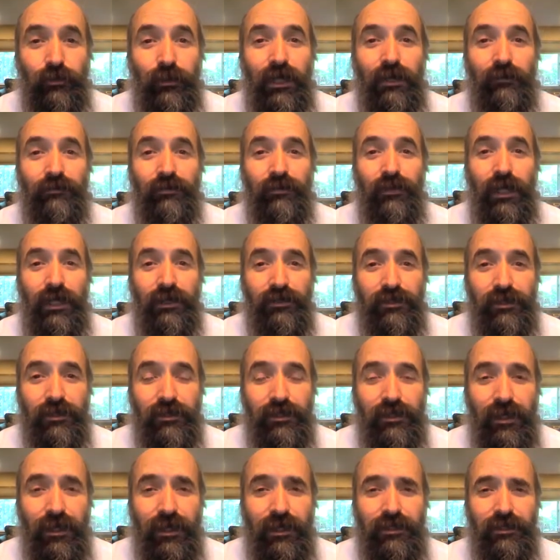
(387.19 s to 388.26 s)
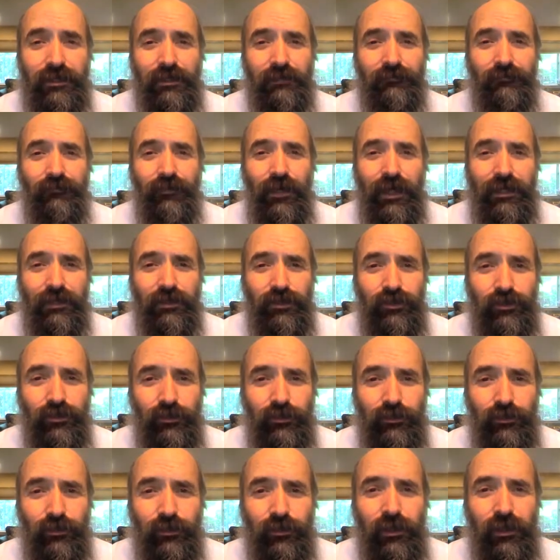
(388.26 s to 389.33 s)
We have to exercise and
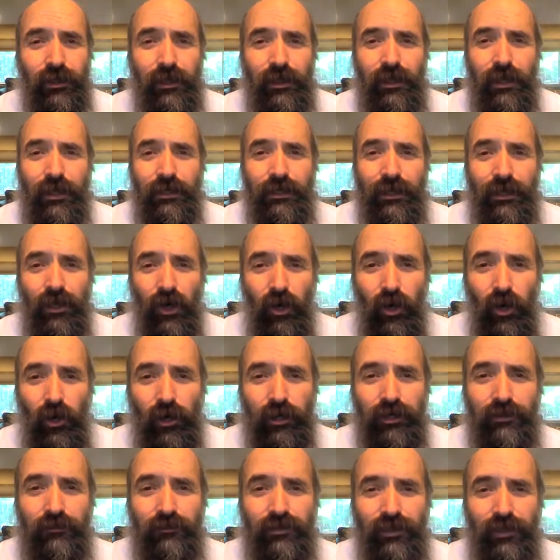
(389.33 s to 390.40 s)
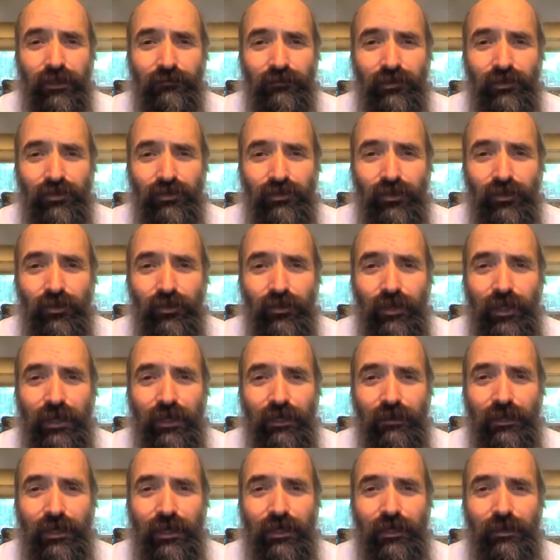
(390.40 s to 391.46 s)
fine-tune that art of self-control,
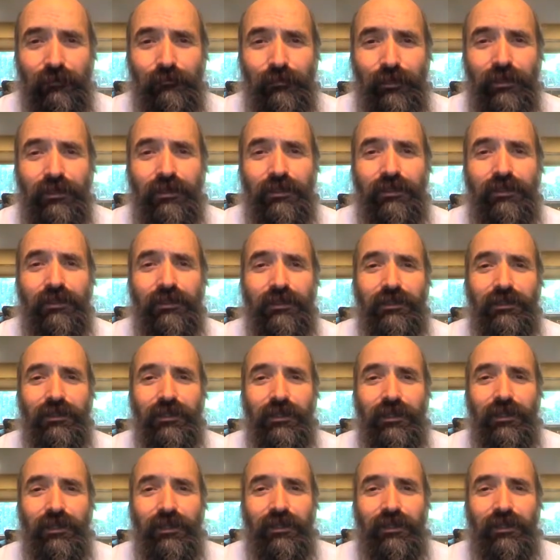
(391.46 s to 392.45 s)
that ability